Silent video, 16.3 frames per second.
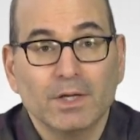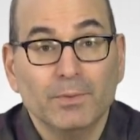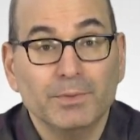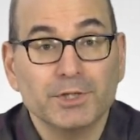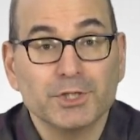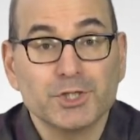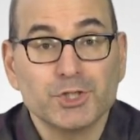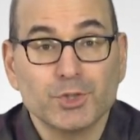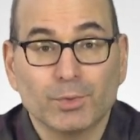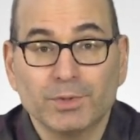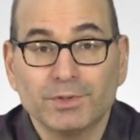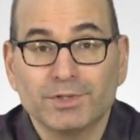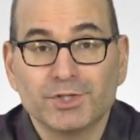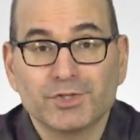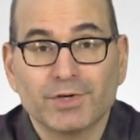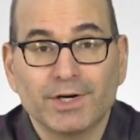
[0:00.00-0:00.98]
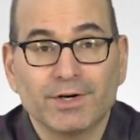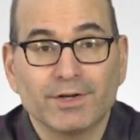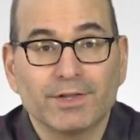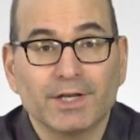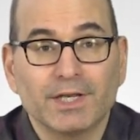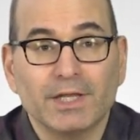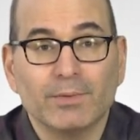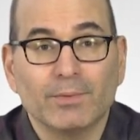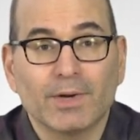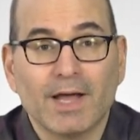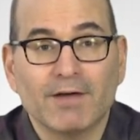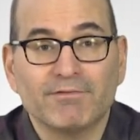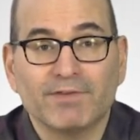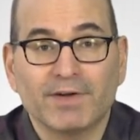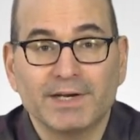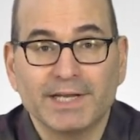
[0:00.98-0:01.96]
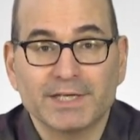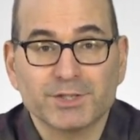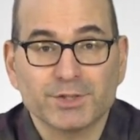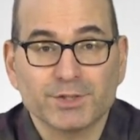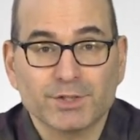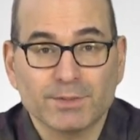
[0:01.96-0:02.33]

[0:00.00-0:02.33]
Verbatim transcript: We assured the trader that he would have financial